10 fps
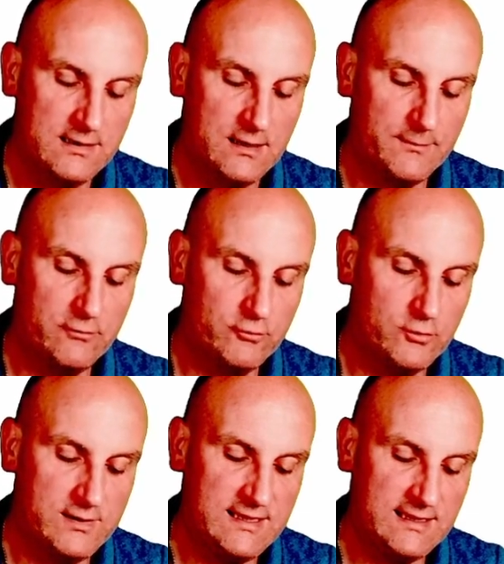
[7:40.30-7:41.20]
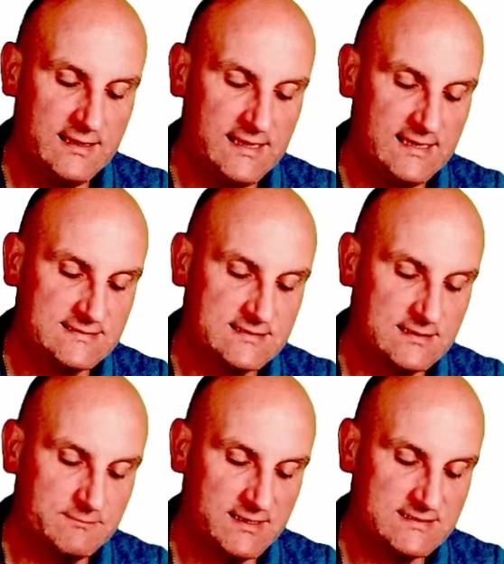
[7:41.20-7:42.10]
Now, my rule here is
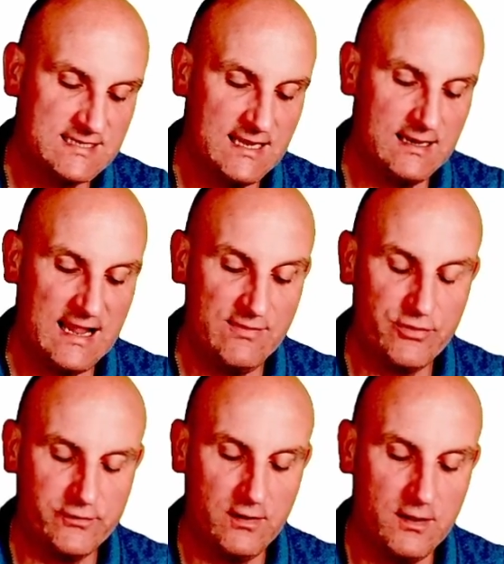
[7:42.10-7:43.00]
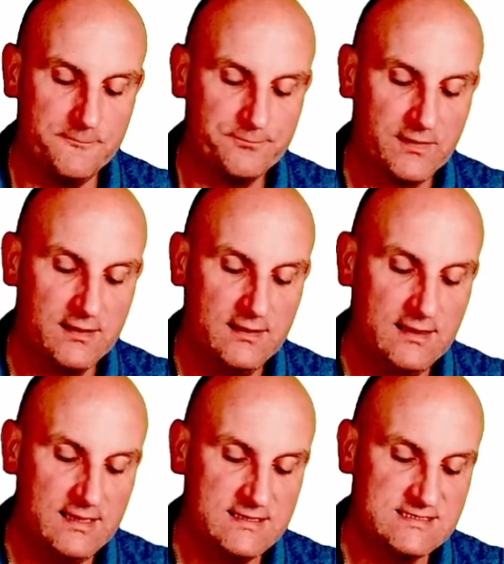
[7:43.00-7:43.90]
my nth term
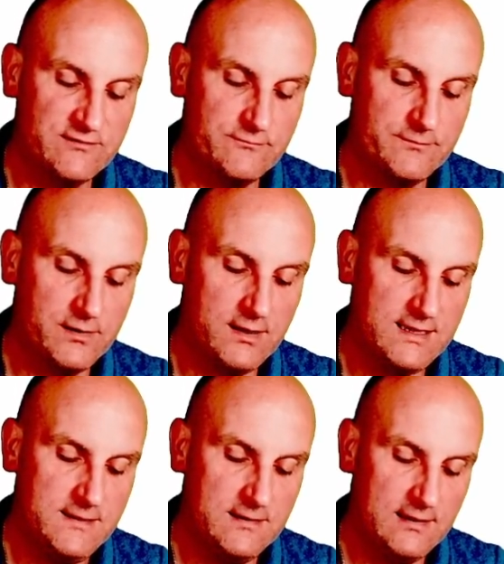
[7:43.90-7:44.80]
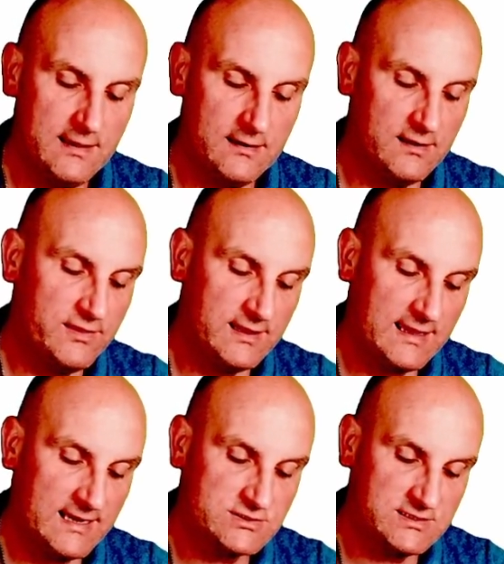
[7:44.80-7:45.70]
is given by, and I
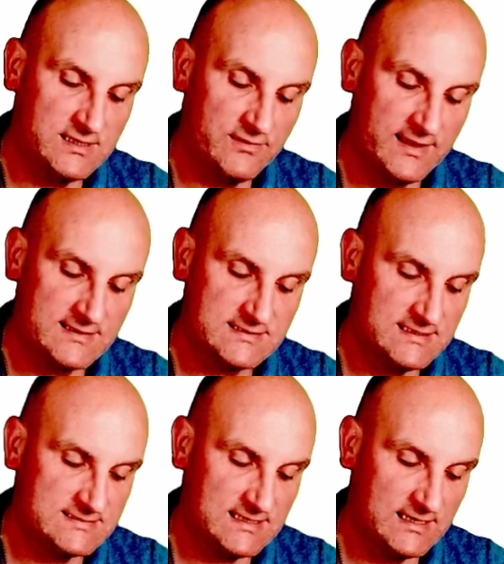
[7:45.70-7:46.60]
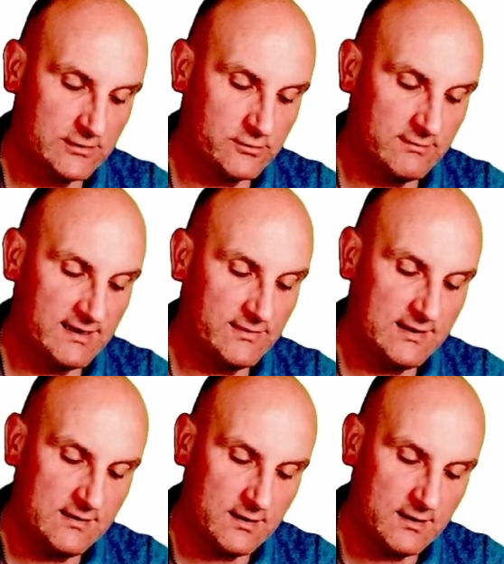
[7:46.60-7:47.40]
think actually that is incorrect there.